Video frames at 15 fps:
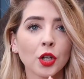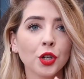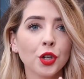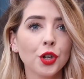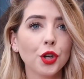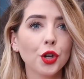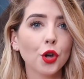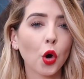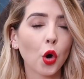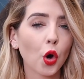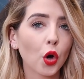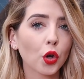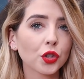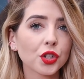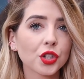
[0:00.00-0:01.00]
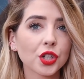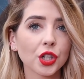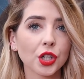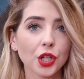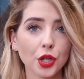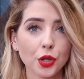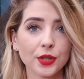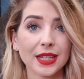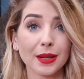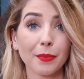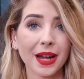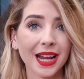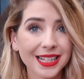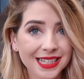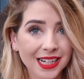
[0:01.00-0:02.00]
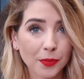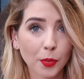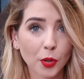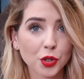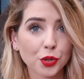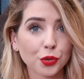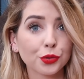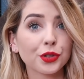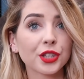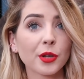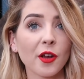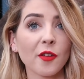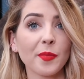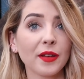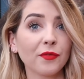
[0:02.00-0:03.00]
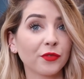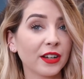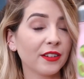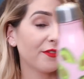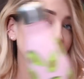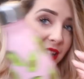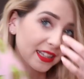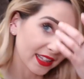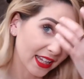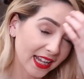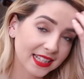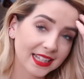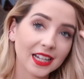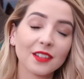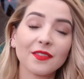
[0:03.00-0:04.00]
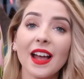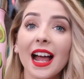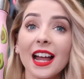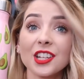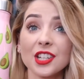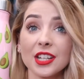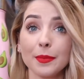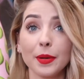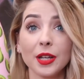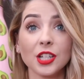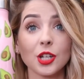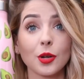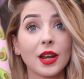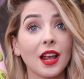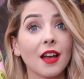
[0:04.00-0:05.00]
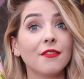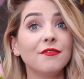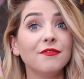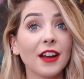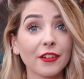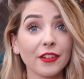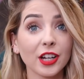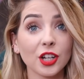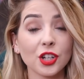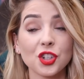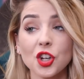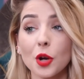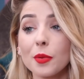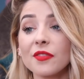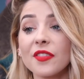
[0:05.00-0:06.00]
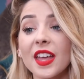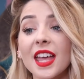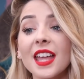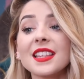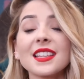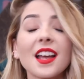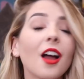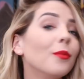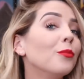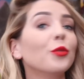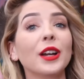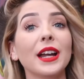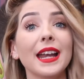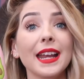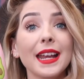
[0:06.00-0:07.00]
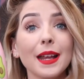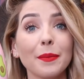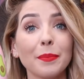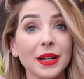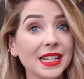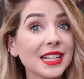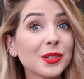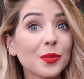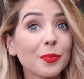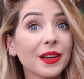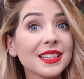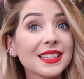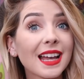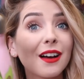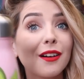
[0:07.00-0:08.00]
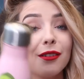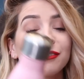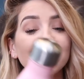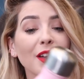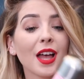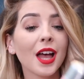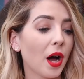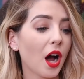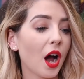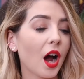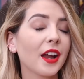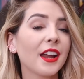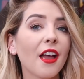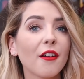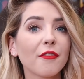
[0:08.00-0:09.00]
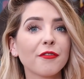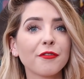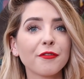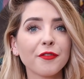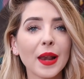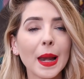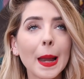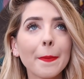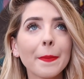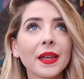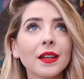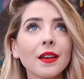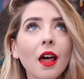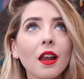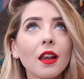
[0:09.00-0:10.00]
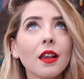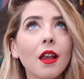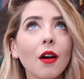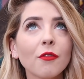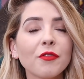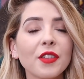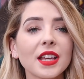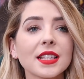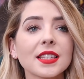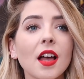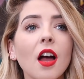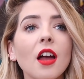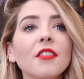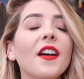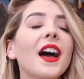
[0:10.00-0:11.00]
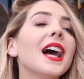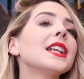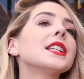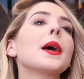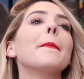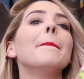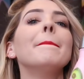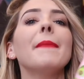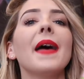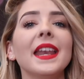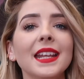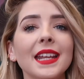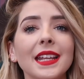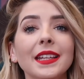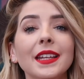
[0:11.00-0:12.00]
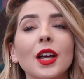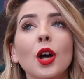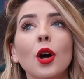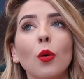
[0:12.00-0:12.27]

not using plastic bottles. So I've been refilling this and I've actually been doing a very good job of it. I'm really pleased with myself, but I flipping love this. I've had many